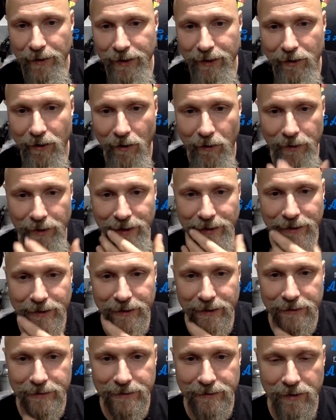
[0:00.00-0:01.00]
they call it
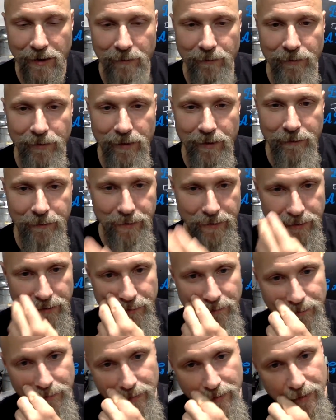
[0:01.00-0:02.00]
Indian summer up here,
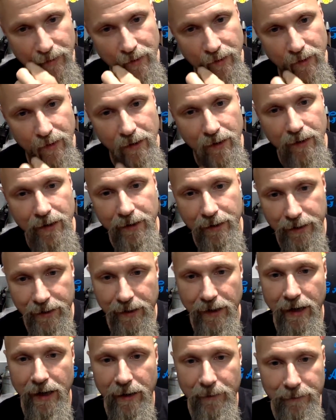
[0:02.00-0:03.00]
and
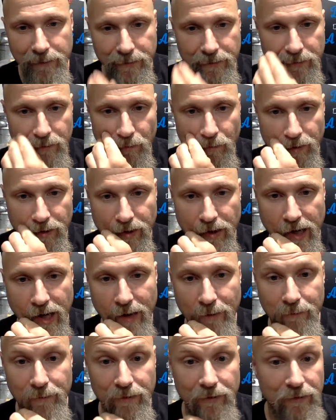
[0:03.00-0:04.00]
it happens. And when it
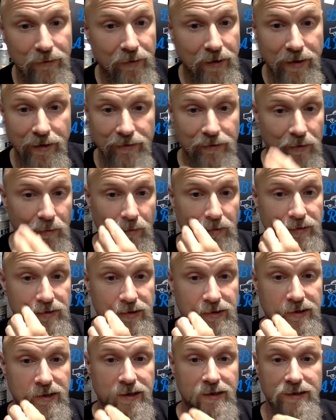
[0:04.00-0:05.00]
happens, it's like it's almost
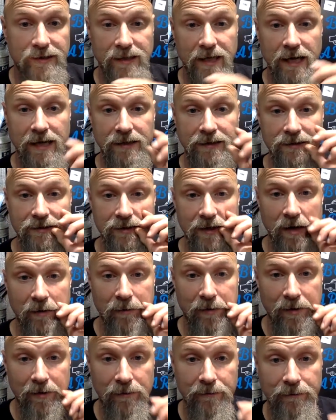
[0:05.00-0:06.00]
a second
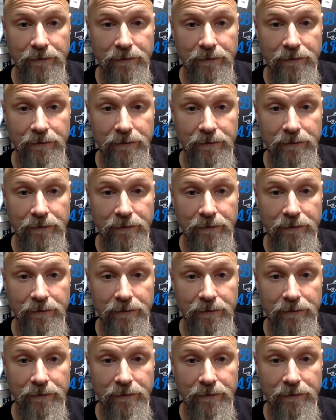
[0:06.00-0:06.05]
summer.